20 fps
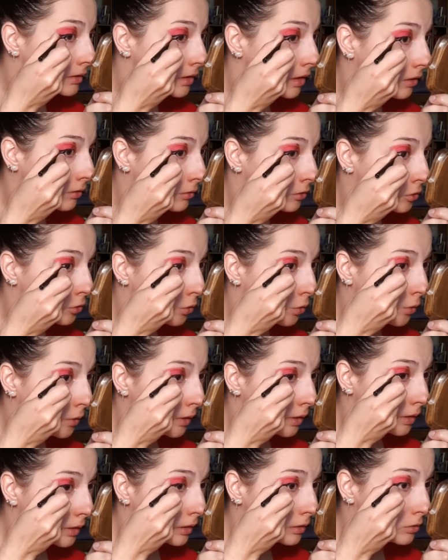so
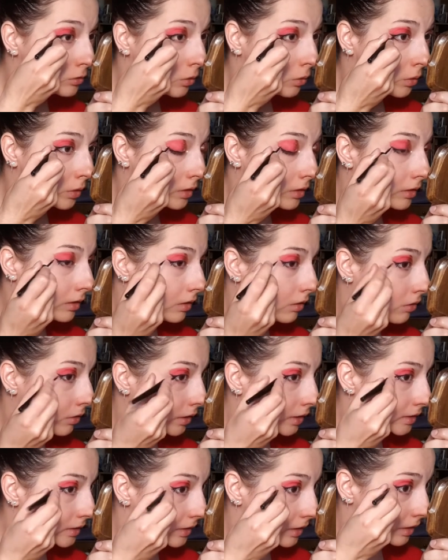drawing it on
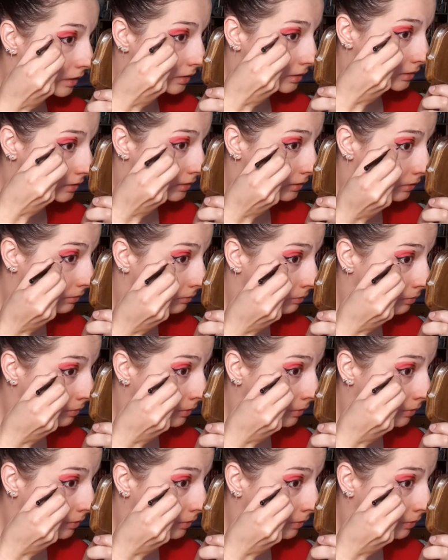like this